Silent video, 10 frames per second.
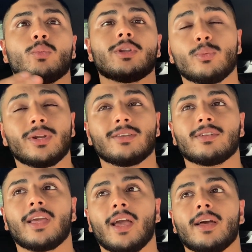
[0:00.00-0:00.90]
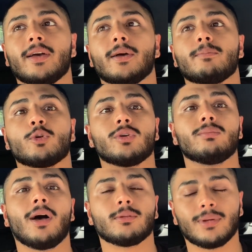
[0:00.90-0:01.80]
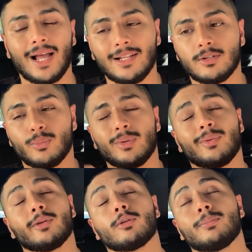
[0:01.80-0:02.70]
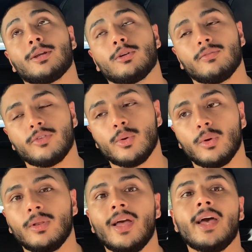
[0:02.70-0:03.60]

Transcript: when you want it to get um, good miles per gallon and when you want it to be good on fuel.